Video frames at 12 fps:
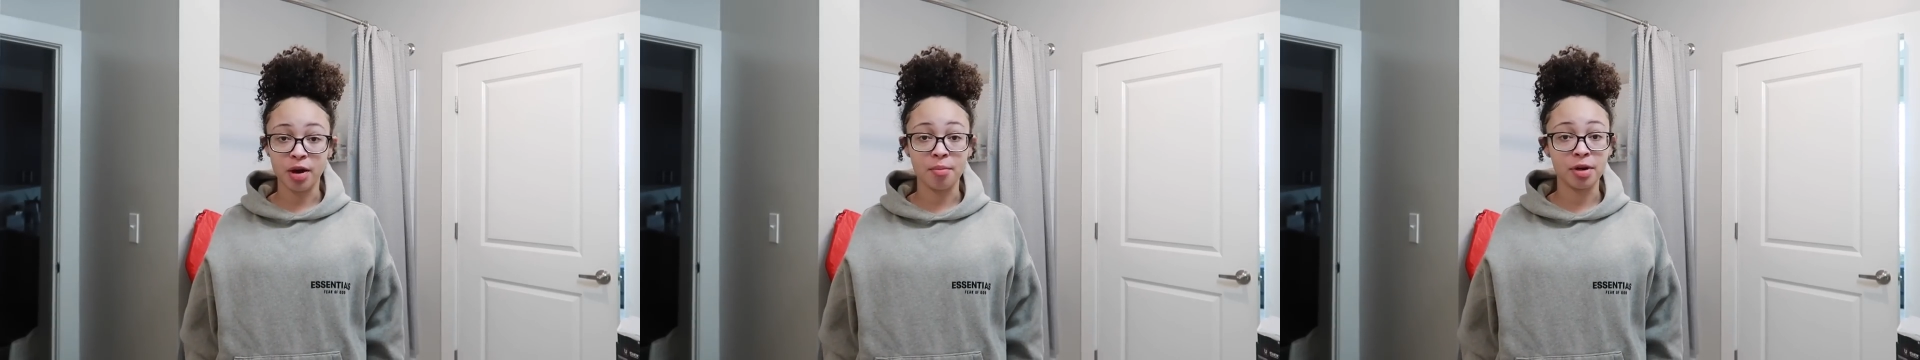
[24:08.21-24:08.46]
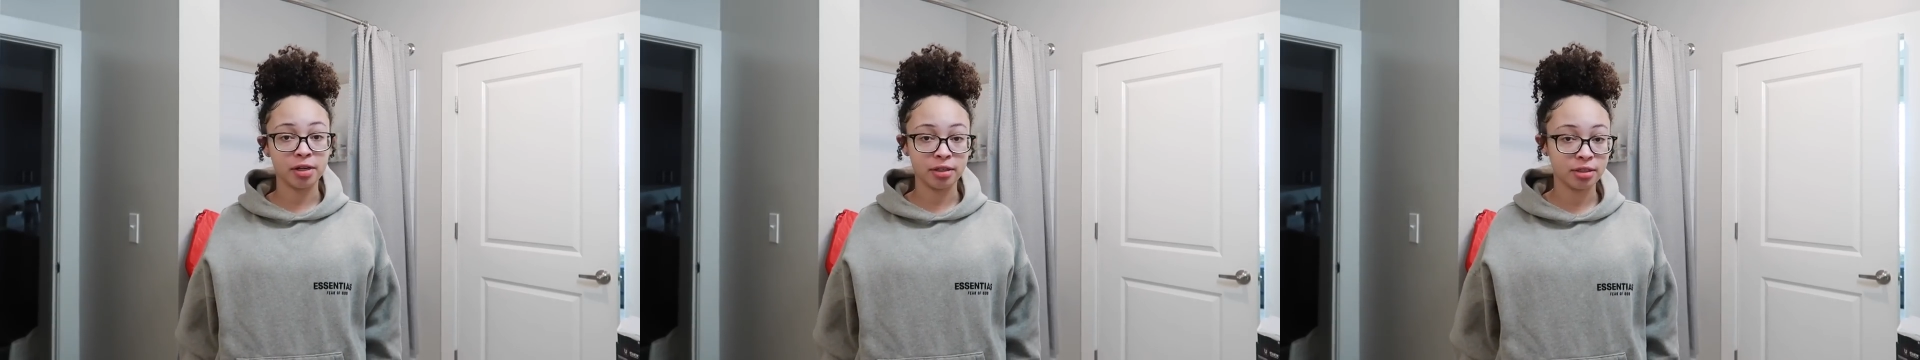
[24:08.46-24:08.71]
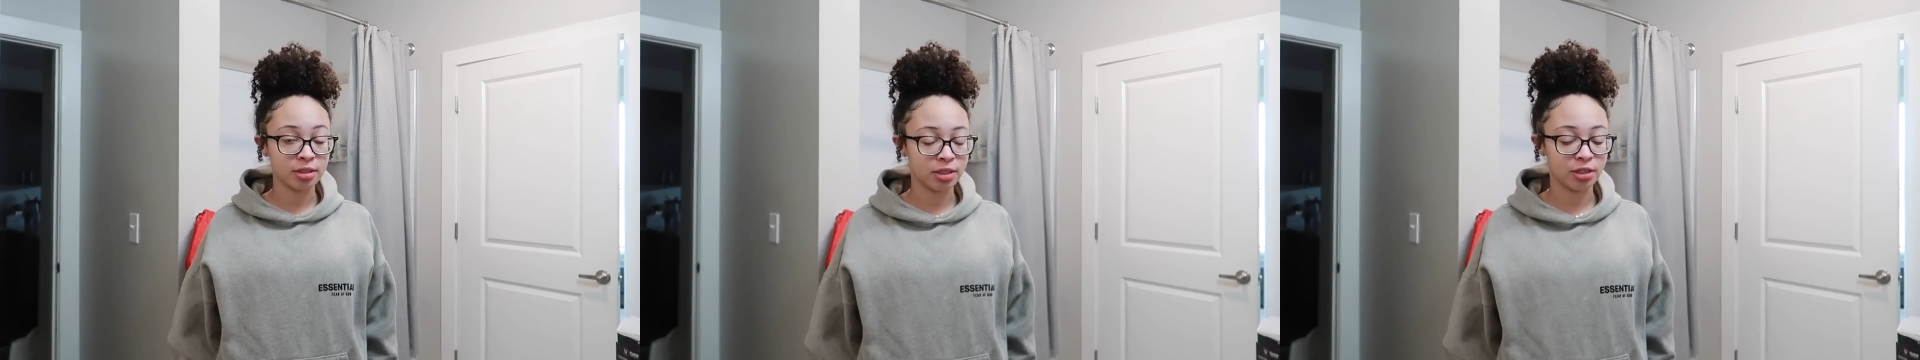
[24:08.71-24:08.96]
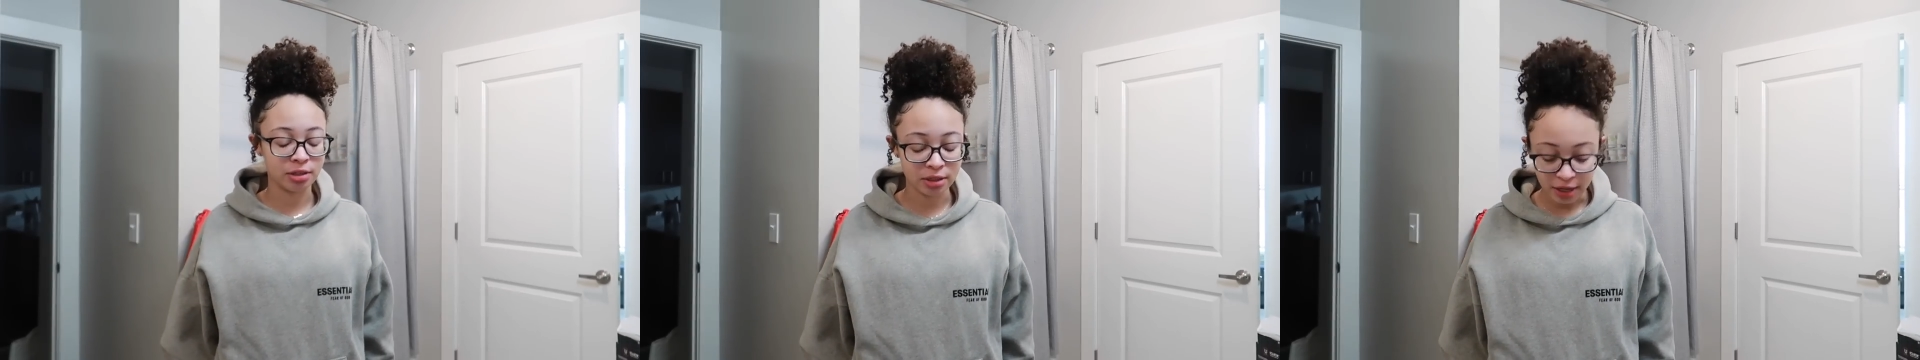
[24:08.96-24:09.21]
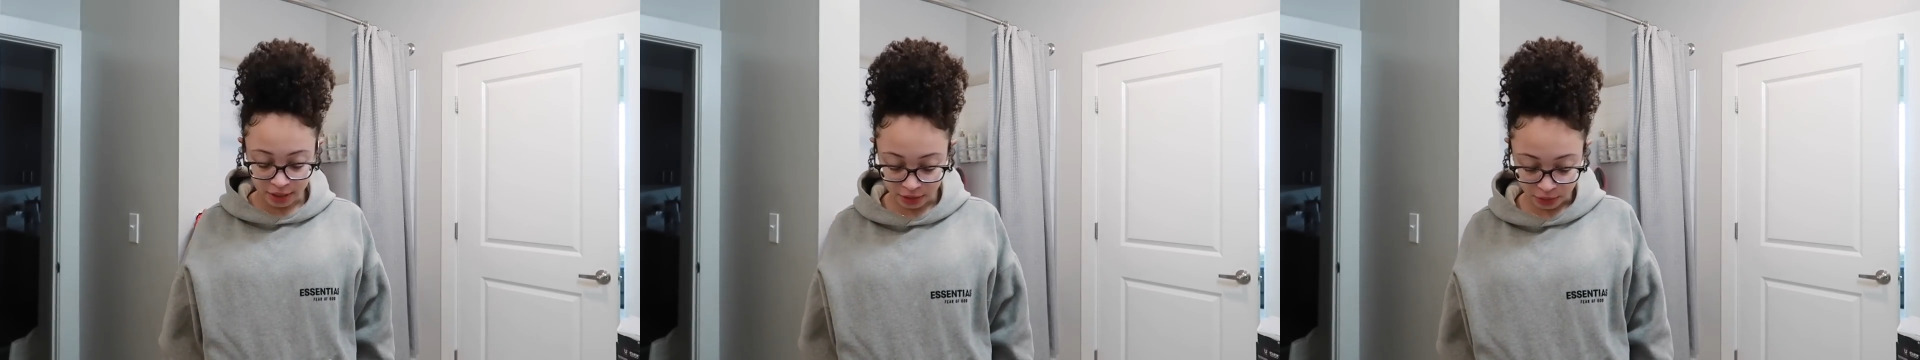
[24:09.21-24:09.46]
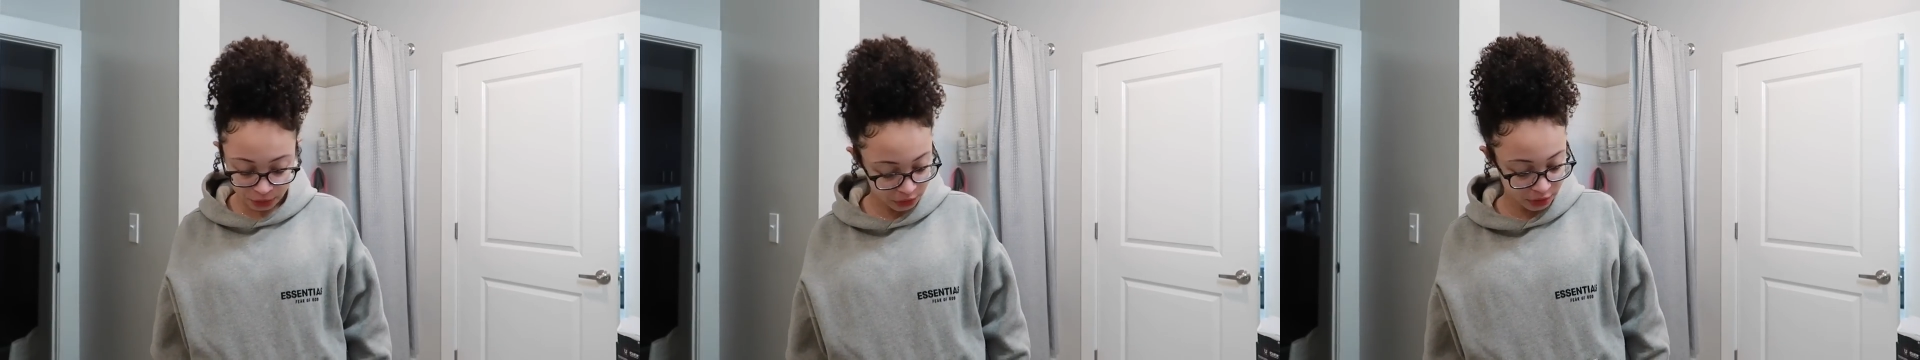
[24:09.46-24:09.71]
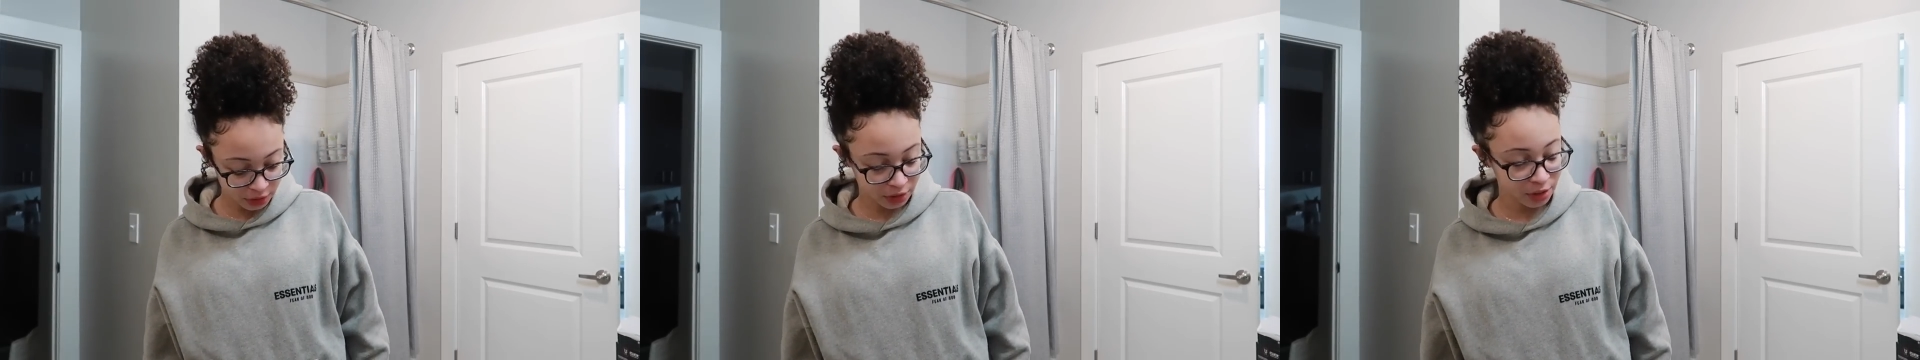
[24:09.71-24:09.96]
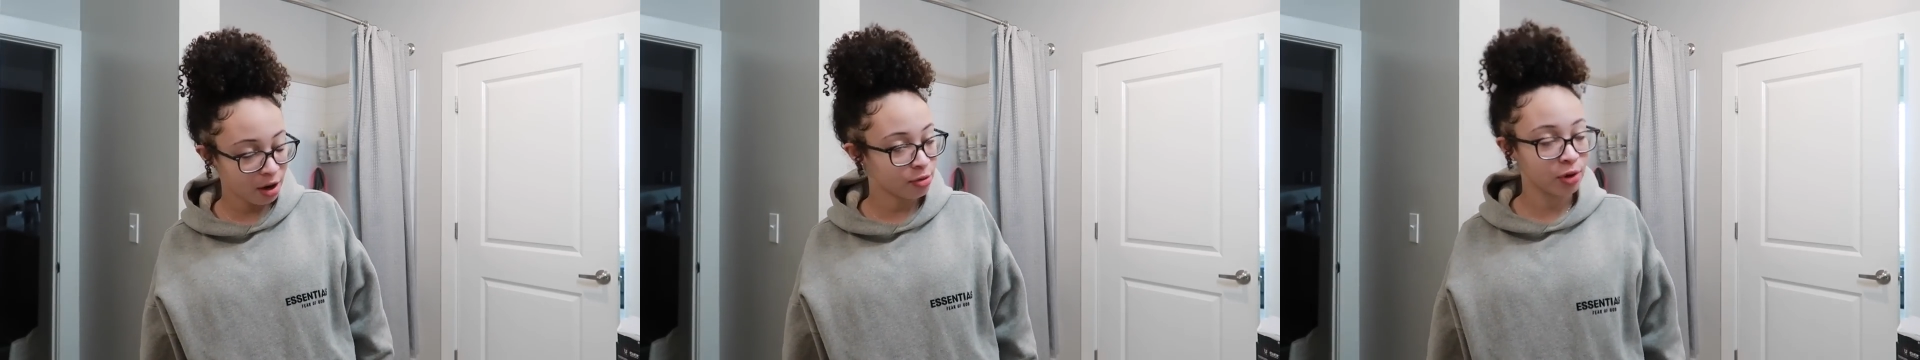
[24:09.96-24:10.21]
I'm not gonna sit here and lie to you. This is
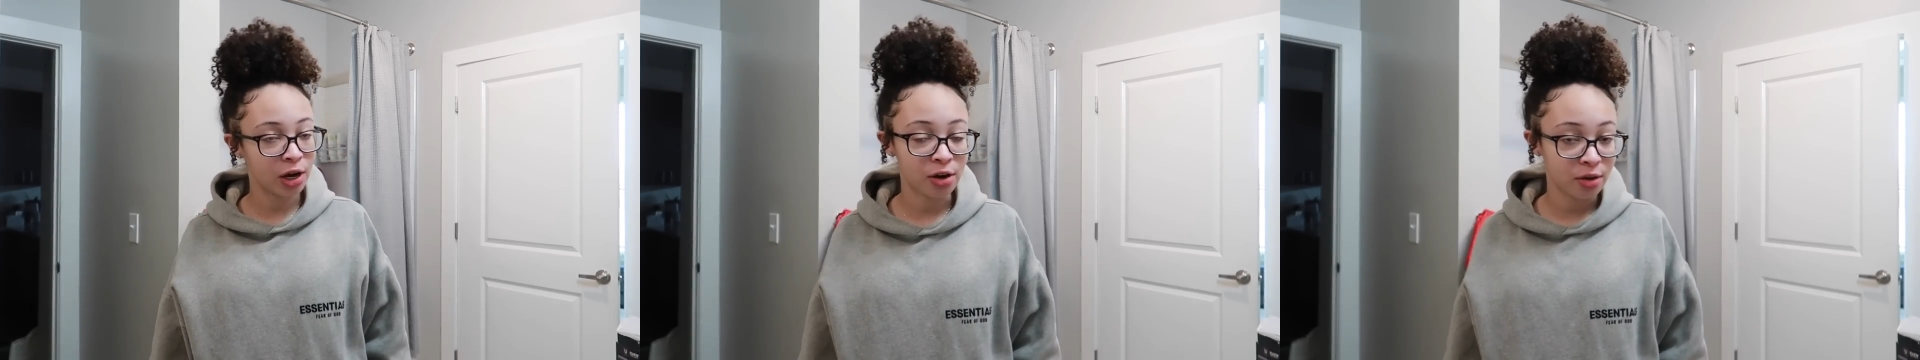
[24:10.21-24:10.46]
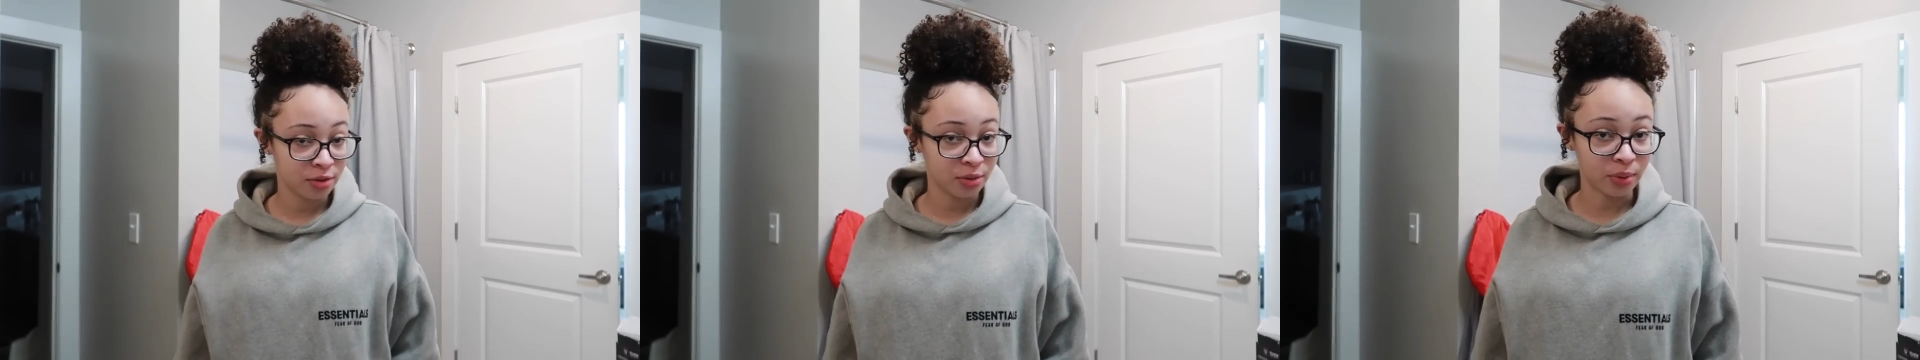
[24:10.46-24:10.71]
not right off the